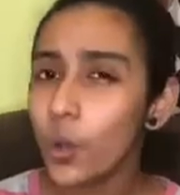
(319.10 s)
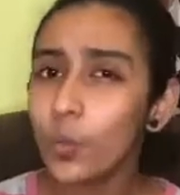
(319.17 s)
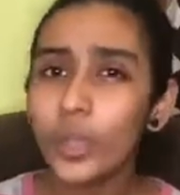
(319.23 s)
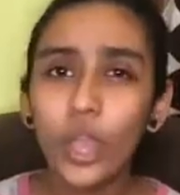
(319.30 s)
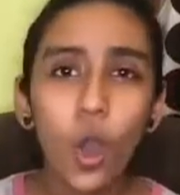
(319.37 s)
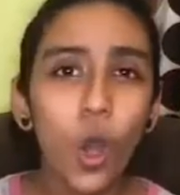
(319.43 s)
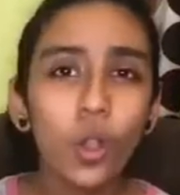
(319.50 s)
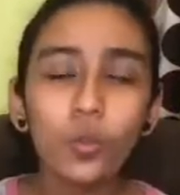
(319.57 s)

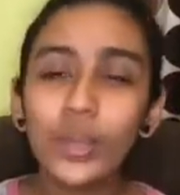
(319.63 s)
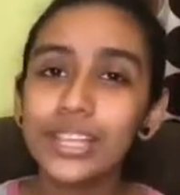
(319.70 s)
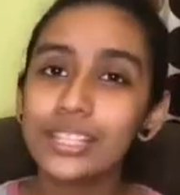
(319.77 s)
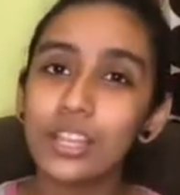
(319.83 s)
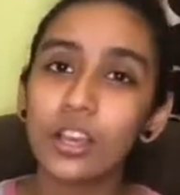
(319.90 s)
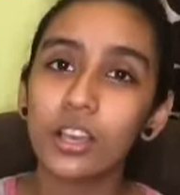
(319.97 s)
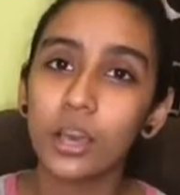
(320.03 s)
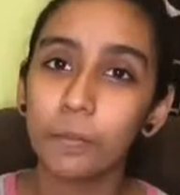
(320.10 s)
We always
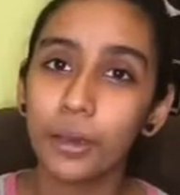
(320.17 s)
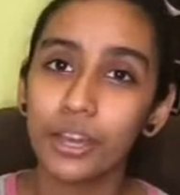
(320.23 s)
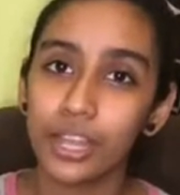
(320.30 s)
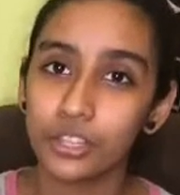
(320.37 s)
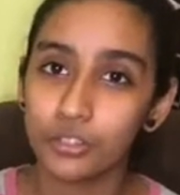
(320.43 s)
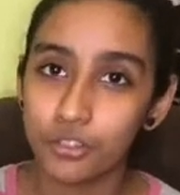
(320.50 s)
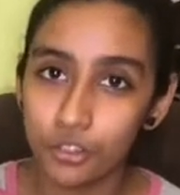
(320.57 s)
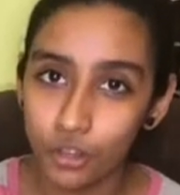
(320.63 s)
talk about
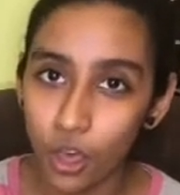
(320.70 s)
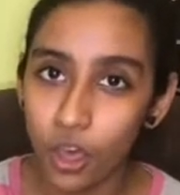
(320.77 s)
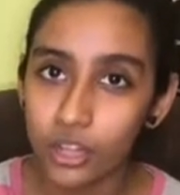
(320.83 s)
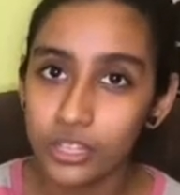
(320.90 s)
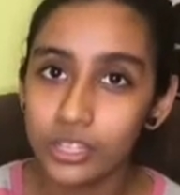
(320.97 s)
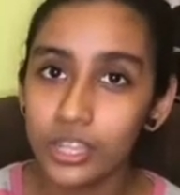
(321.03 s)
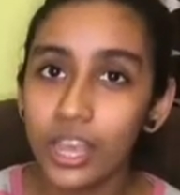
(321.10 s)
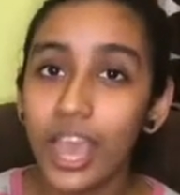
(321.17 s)

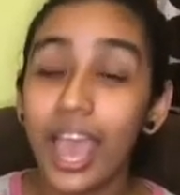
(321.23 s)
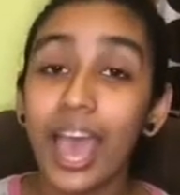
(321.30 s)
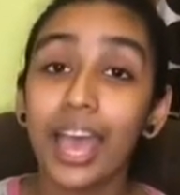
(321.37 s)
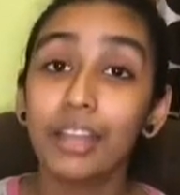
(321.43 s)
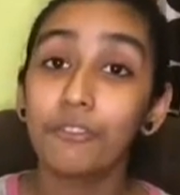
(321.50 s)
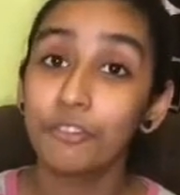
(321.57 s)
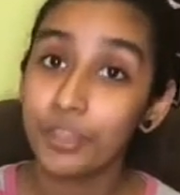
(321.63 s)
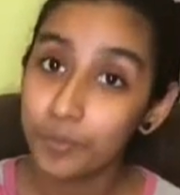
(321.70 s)
astronauts
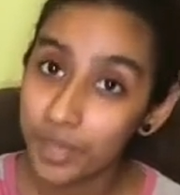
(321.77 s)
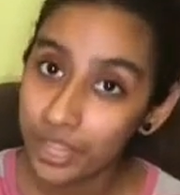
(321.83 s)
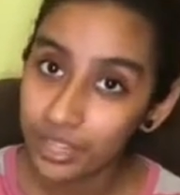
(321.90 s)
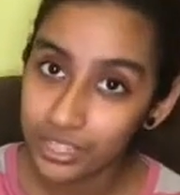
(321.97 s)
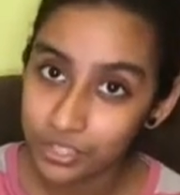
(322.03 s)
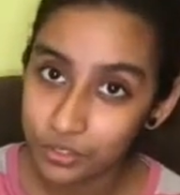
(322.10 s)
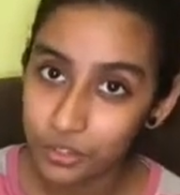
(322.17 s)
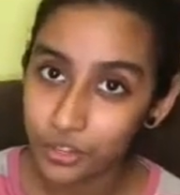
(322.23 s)
and female
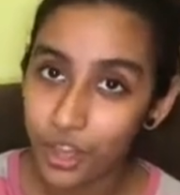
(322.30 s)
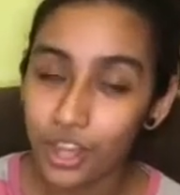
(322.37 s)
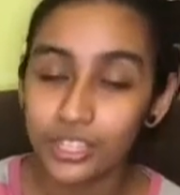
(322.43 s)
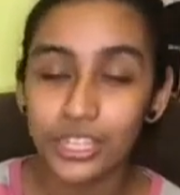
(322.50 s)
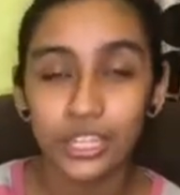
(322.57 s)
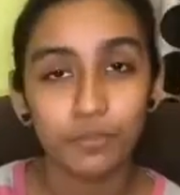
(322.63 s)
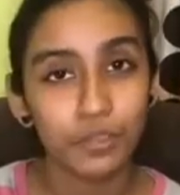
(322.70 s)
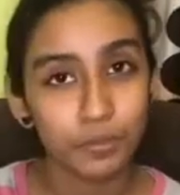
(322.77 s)
astronauts
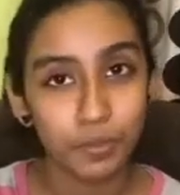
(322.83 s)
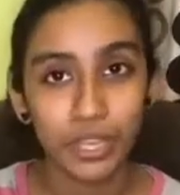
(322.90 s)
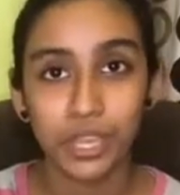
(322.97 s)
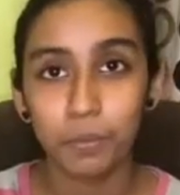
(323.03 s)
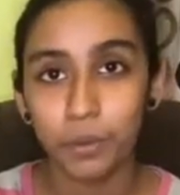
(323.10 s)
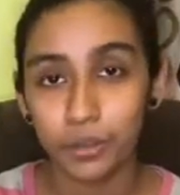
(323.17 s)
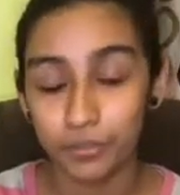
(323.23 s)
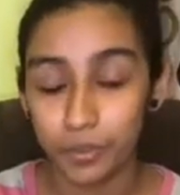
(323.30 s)
as we speak
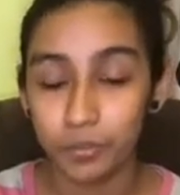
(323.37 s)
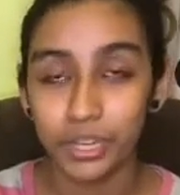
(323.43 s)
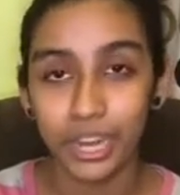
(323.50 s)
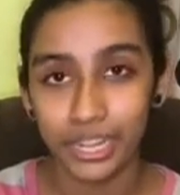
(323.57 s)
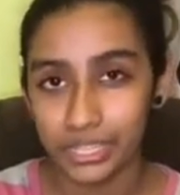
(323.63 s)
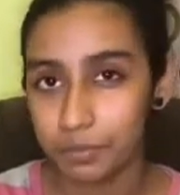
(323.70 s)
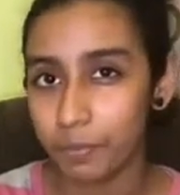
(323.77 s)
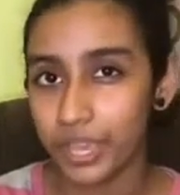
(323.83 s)
about women
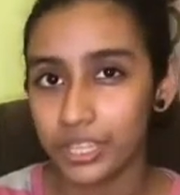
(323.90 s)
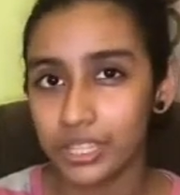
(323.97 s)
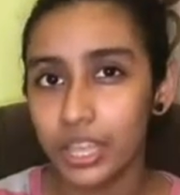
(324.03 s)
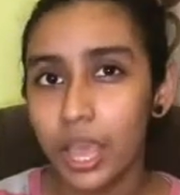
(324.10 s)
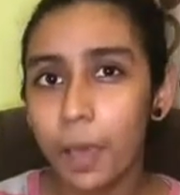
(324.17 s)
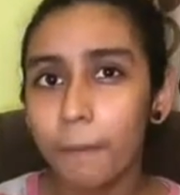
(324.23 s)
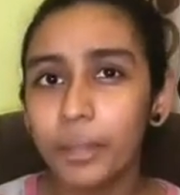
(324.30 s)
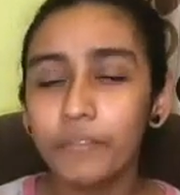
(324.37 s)
in space,
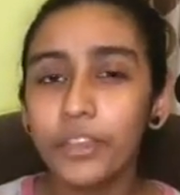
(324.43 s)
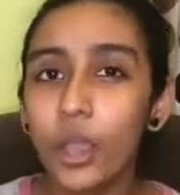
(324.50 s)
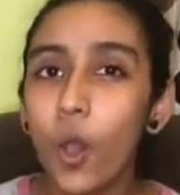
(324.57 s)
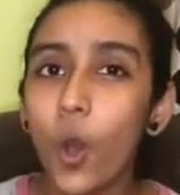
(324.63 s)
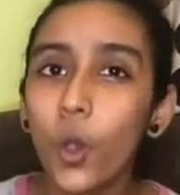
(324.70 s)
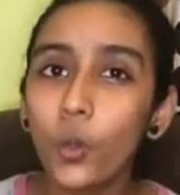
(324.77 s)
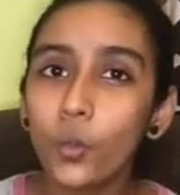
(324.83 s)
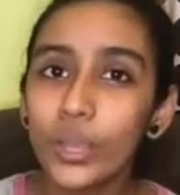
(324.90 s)
but we
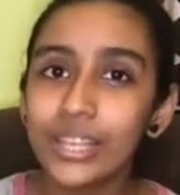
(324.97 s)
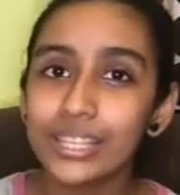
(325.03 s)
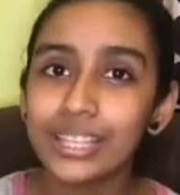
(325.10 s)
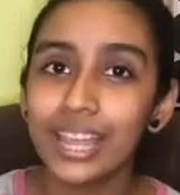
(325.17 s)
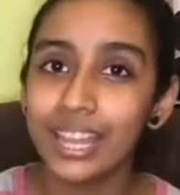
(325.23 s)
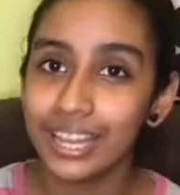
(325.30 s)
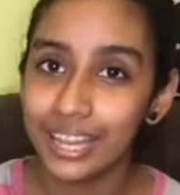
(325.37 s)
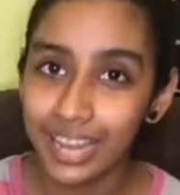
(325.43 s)

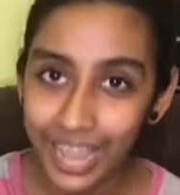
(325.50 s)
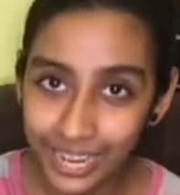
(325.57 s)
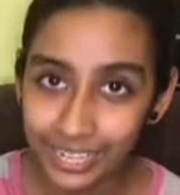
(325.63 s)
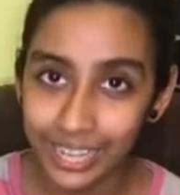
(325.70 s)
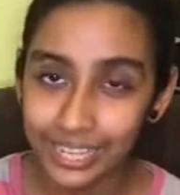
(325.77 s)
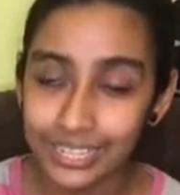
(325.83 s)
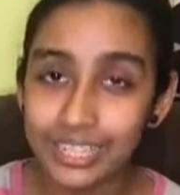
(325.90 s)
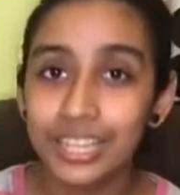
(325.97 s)
always
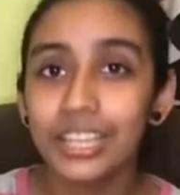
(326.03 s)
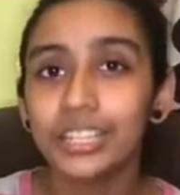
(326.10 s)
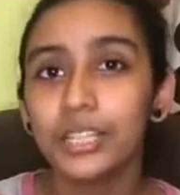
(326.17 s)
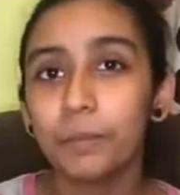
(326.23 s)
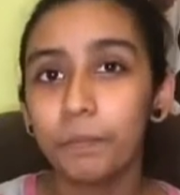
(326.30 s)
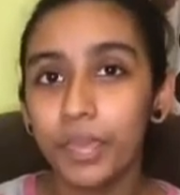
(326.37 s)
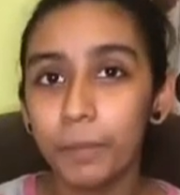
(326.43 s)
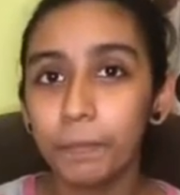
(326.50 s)
neglect
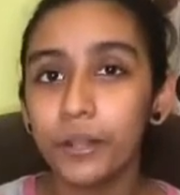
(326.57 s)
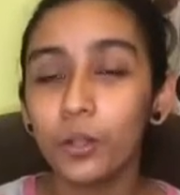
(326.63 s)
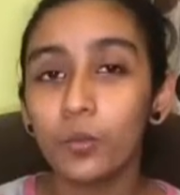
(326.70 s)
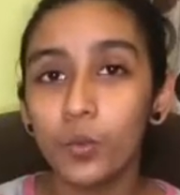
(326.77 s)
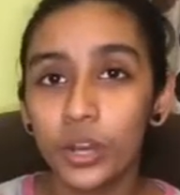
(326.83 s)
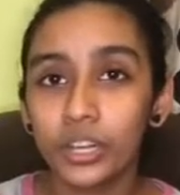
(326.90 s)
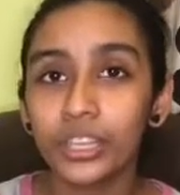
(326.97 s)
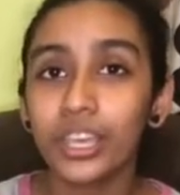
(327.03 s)
the people
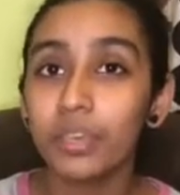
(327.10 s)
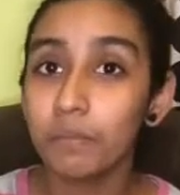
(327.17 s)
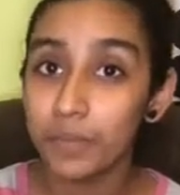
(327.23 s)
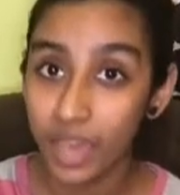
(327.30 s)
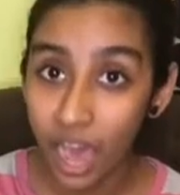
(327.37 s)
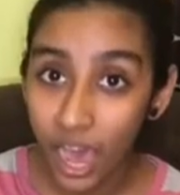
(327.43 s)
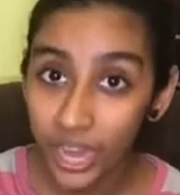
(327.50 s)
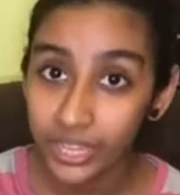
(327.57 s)
working
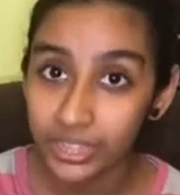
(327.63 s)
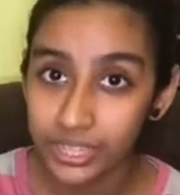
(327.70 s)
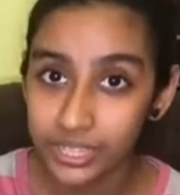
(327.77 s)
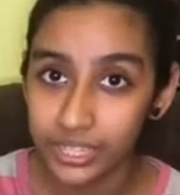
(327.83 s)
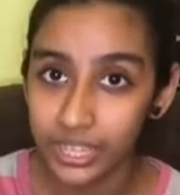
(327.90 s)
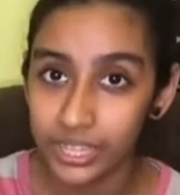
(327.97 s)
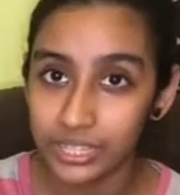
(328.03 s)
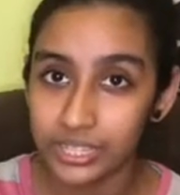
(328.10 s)
behind the
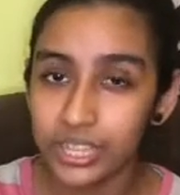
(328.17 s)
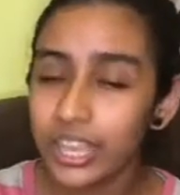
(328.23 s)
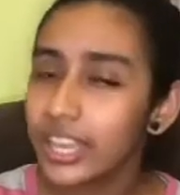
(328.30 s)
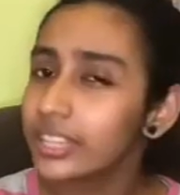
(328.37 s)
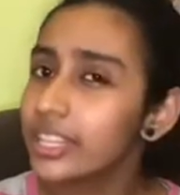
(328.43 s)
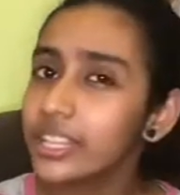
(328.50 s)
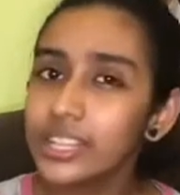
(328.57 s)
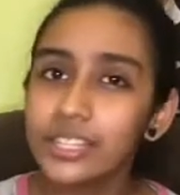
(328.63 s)
scenes.
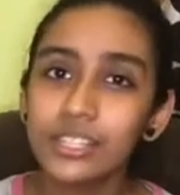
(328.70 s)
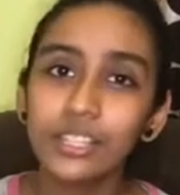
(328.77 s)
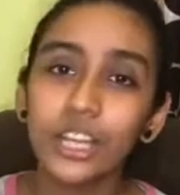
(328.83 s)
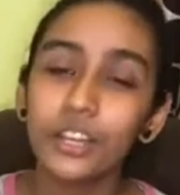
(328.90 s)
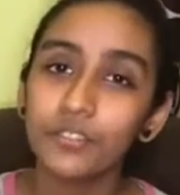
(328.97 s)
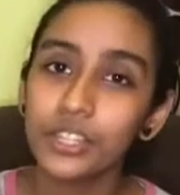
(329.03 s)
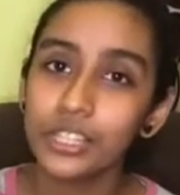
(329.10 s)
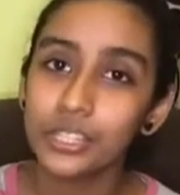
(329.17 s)
They
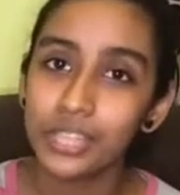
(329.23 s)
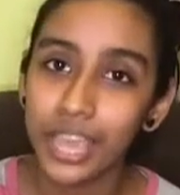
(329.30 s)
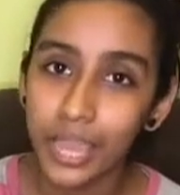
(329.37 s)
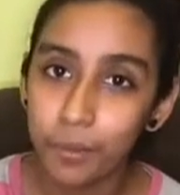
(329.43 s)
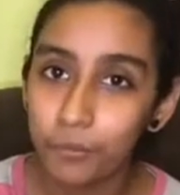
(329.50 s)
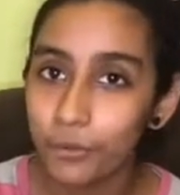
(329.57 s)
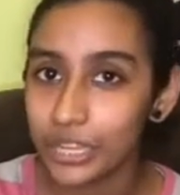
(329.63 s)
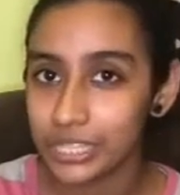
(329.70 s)
deserve the
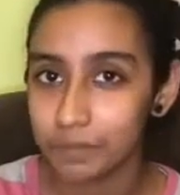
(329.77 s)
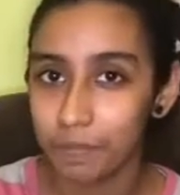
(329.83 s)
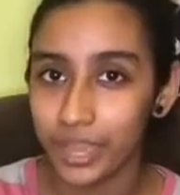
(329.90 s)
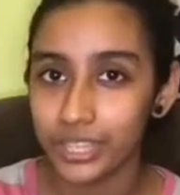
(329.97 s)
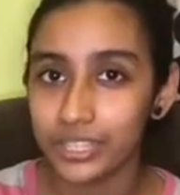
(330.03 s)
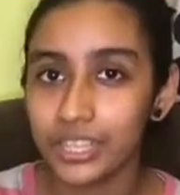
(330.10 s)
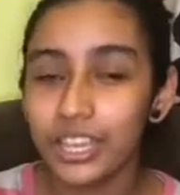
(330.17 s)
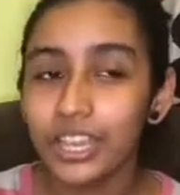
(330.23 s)
same
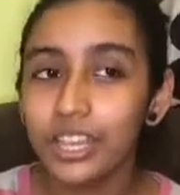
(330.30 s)
respect.